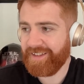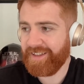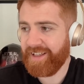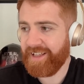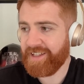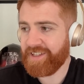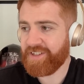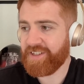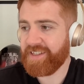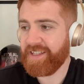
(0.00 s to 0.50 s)

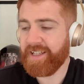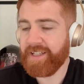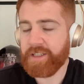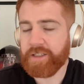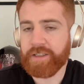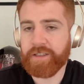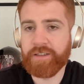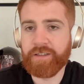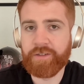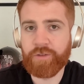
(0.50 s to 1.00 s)
it's
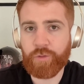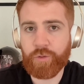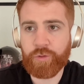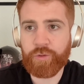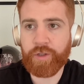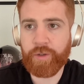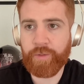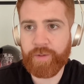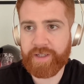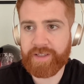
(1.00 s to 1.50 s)
still,
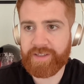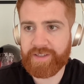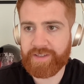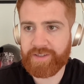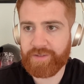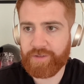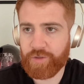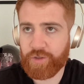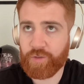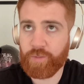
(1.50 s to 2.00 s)
although
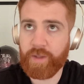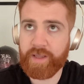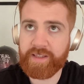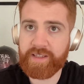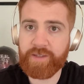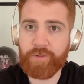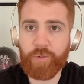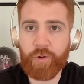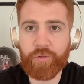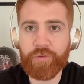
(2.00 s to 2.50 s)
it's
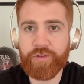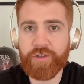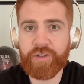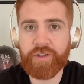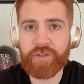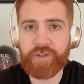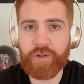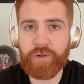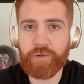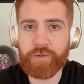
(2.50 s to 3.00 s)
21
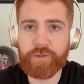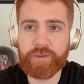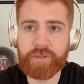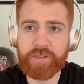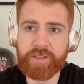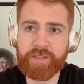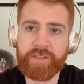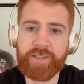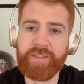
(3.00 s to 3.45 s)
years old,